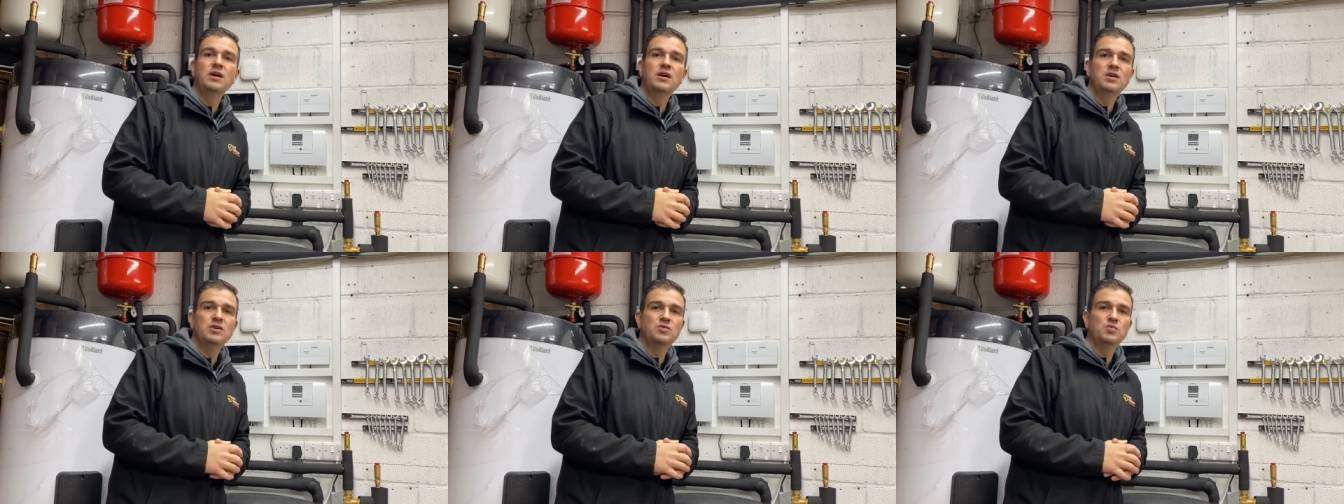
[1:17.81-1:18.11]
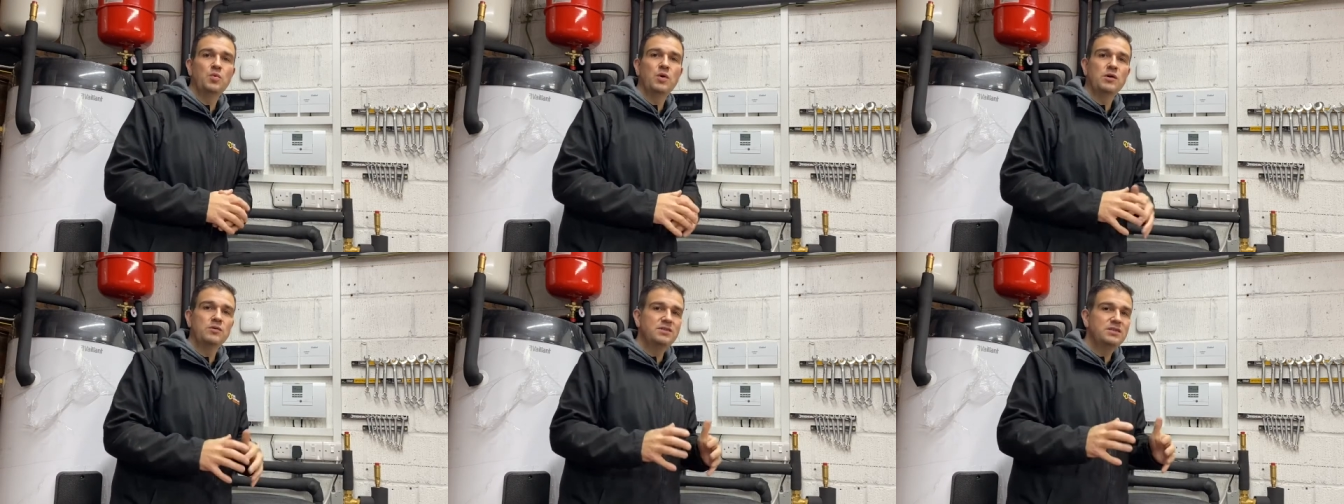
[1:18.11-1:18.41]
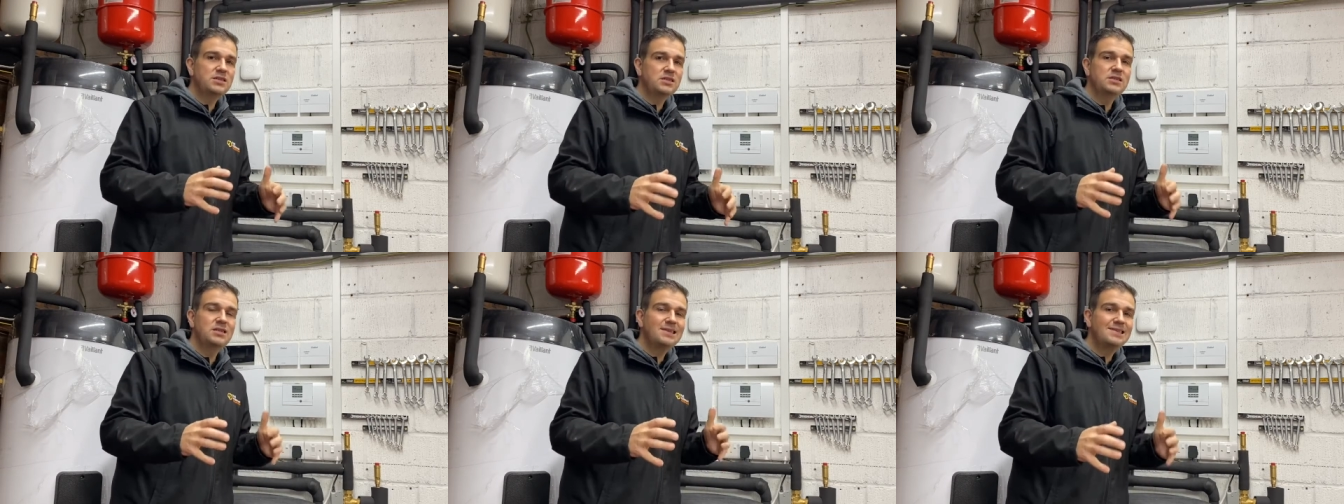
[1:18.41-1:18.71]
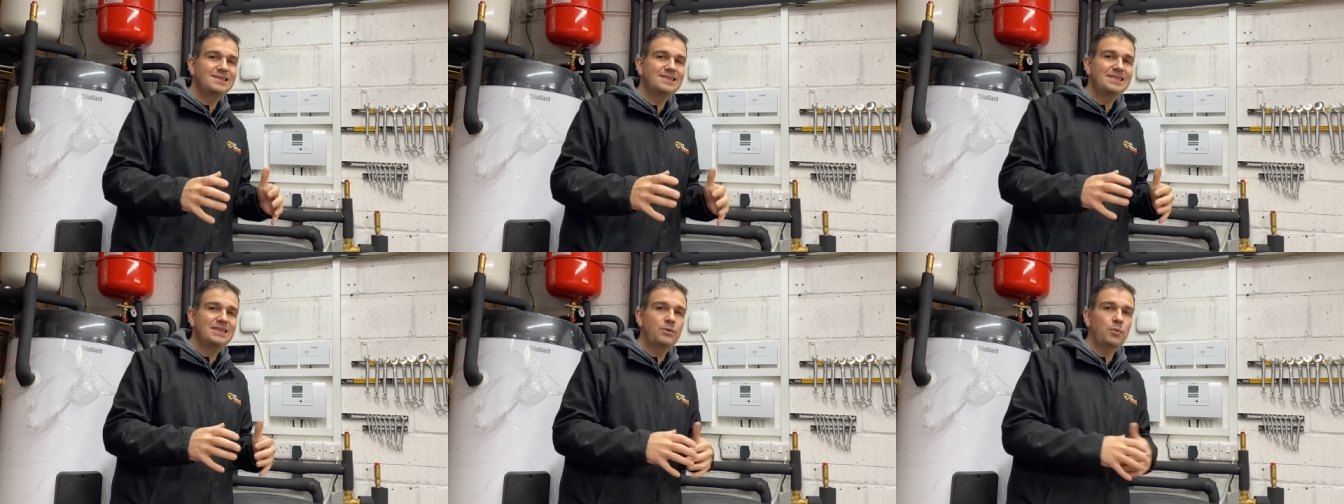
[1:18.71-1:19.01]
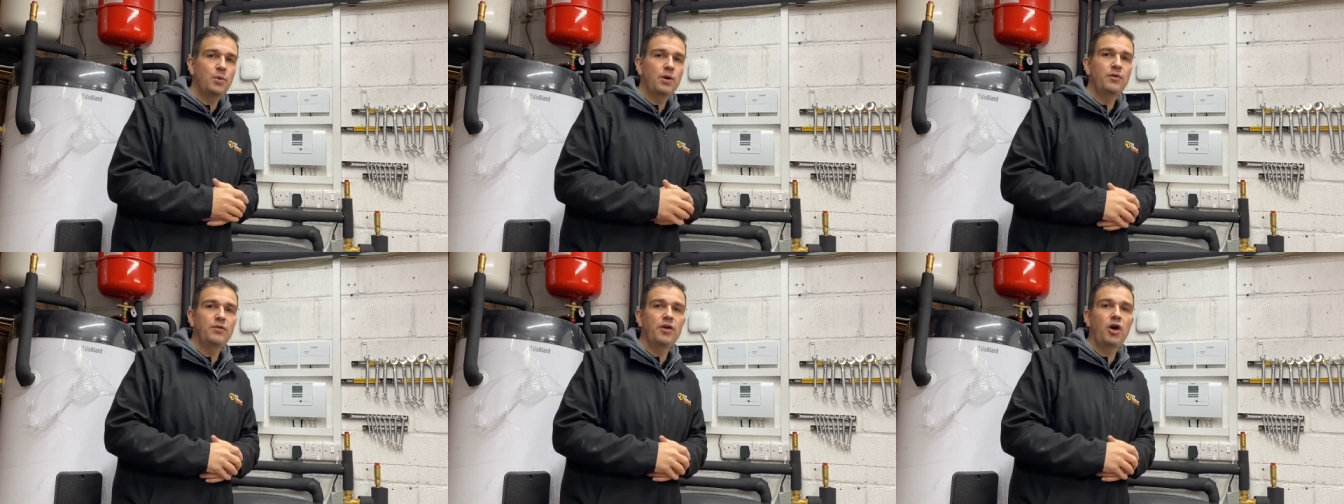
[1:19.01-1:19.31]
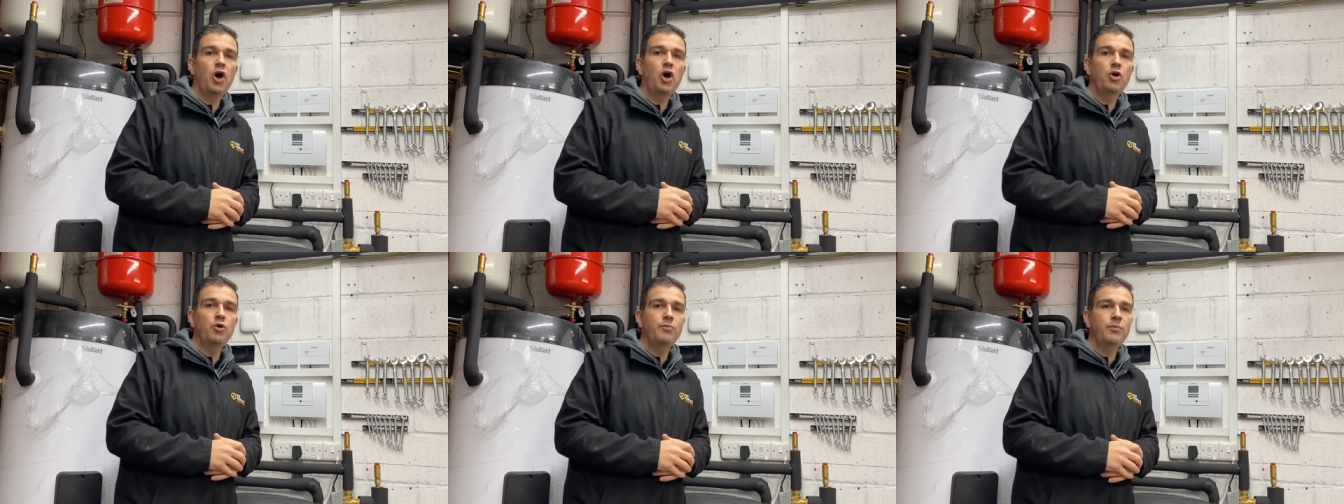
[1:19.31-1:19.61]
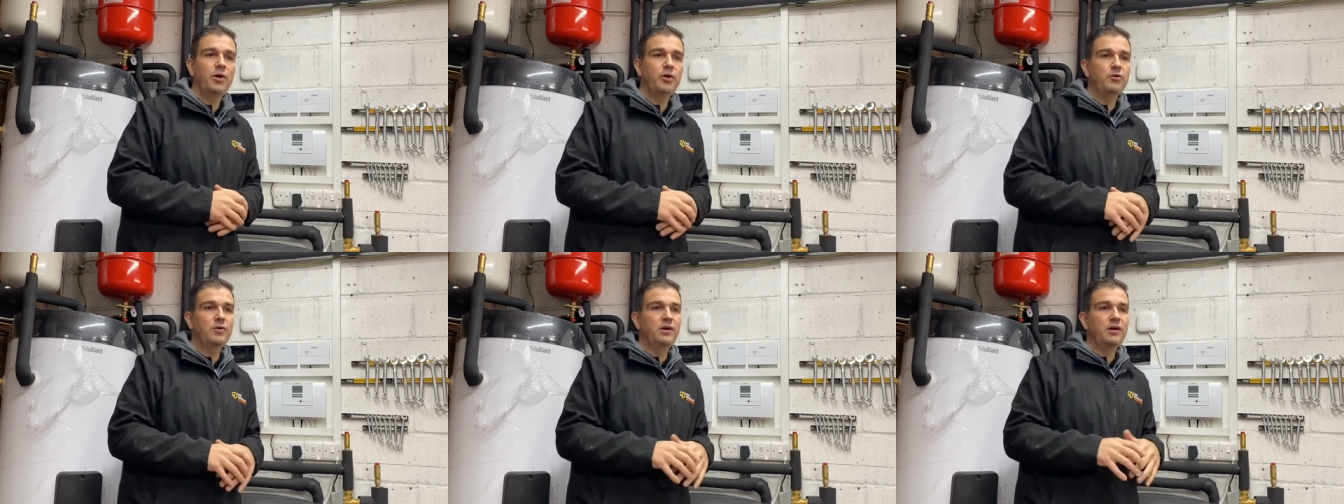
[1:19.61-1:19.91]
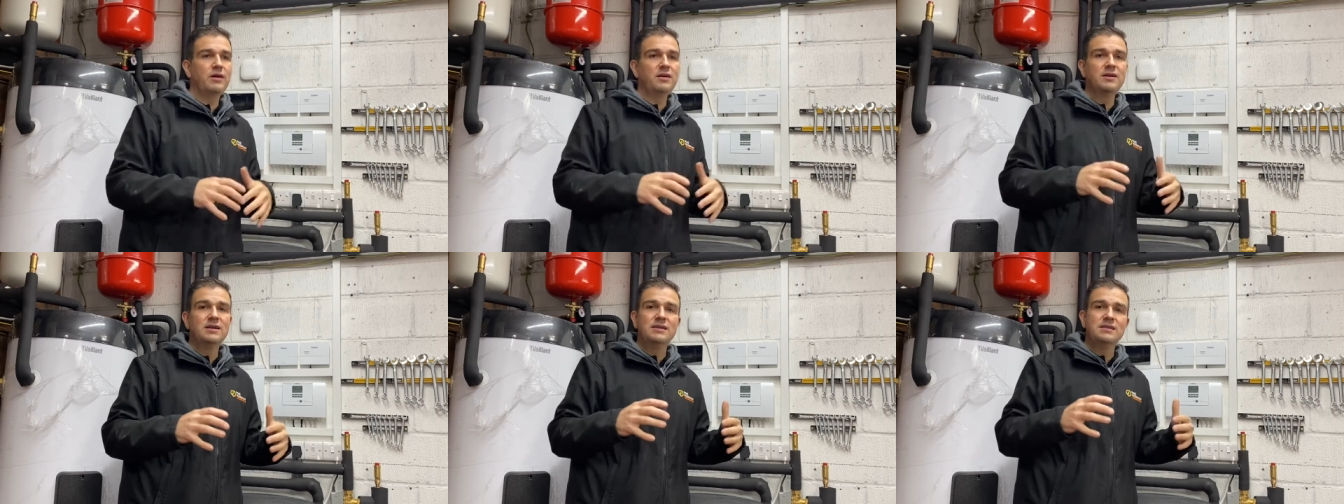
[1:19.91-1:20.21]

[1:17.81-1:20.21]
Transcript: as well just didn't sit well with the homeowner.